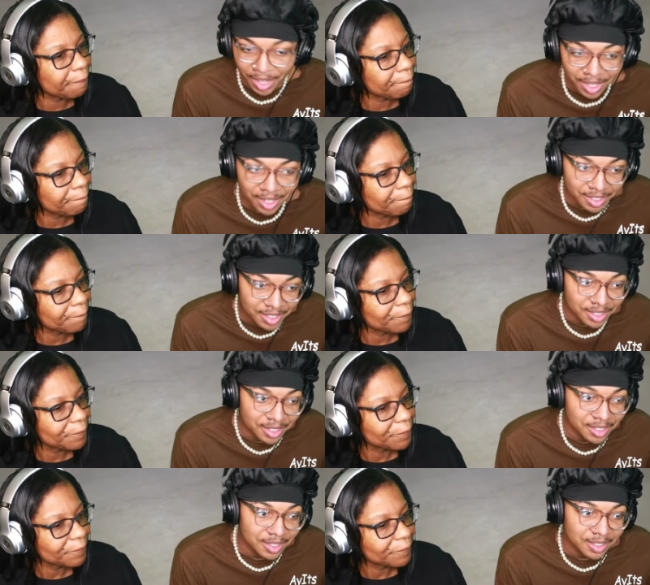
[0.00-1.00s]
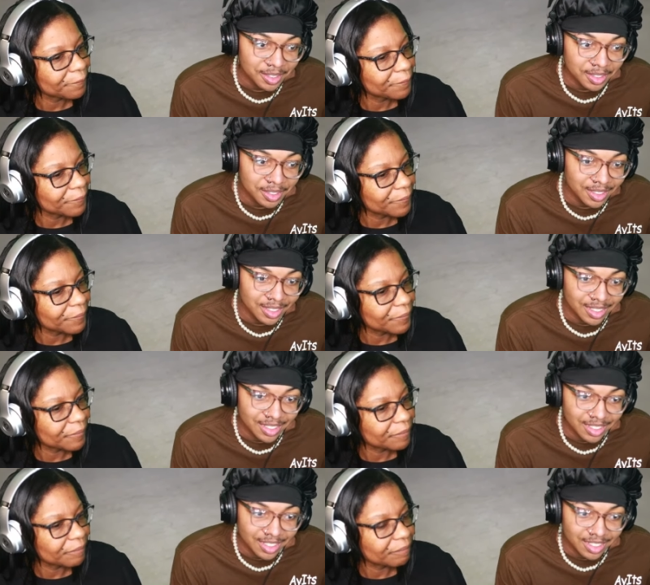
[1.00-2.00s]

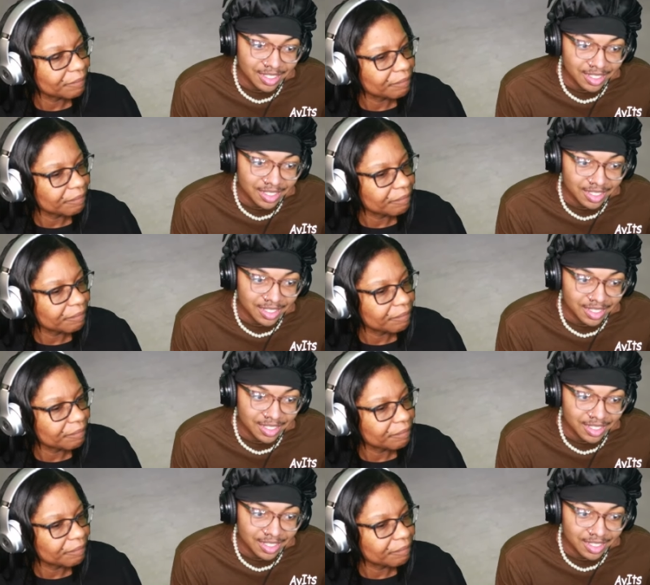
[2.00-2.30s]
(no one is talking)